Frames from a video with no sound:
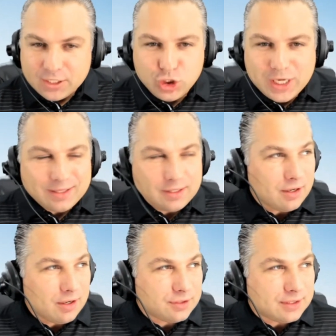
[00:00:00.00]
Jalen
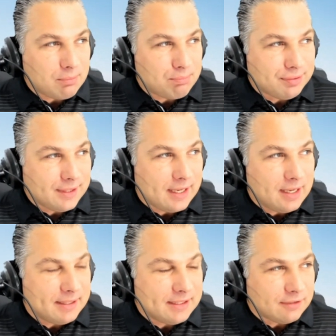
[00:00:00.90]
Hurts did a
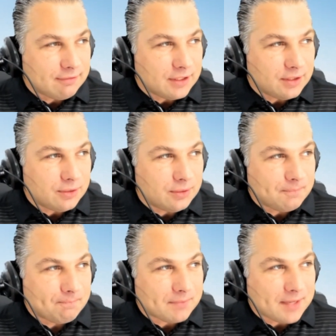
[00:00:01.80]
pregame interview.
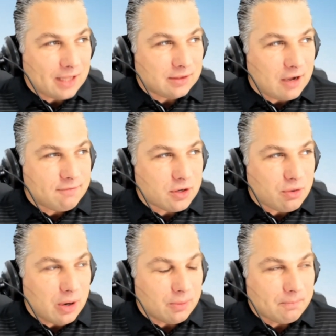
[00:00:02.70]
I love the
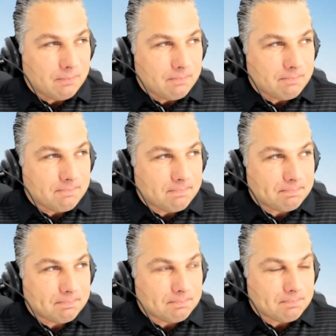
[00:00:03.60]
quote.
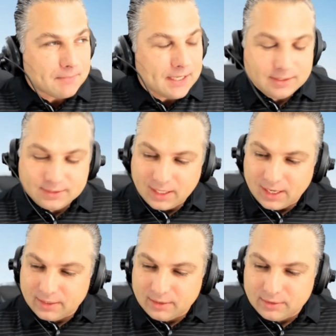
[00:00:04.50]
He
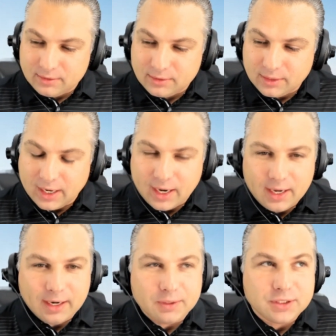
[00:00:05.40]
said, and,
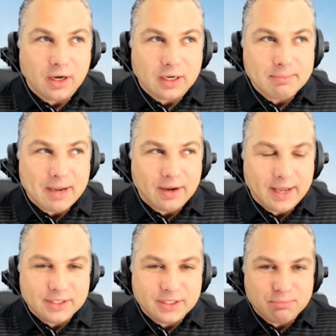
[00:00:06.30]
and, they were talking about
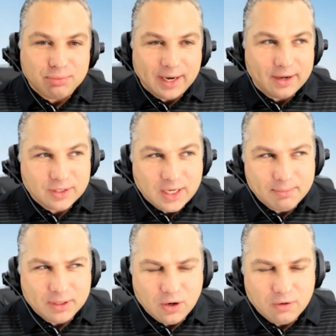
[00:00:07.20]
AJ Brown
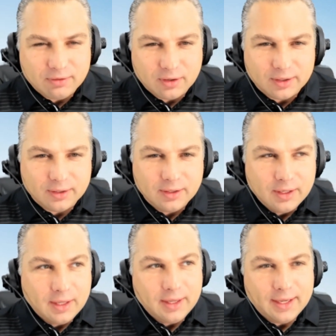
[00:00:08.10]
coming over and
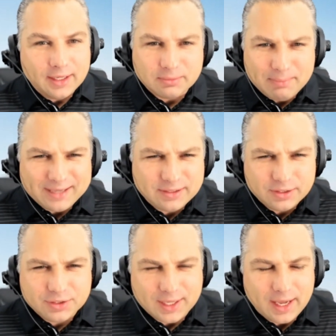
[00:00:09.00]
his
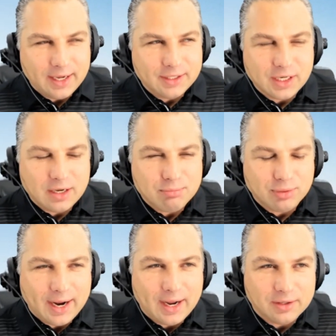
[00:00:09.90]
message to AJ
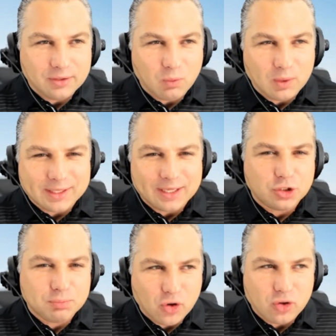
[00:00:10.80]
Brown and what they
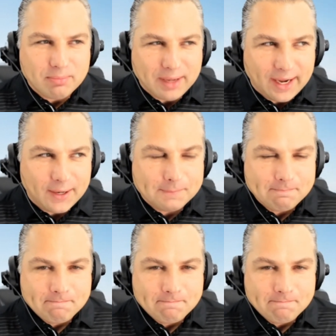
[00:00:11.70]
spoke about,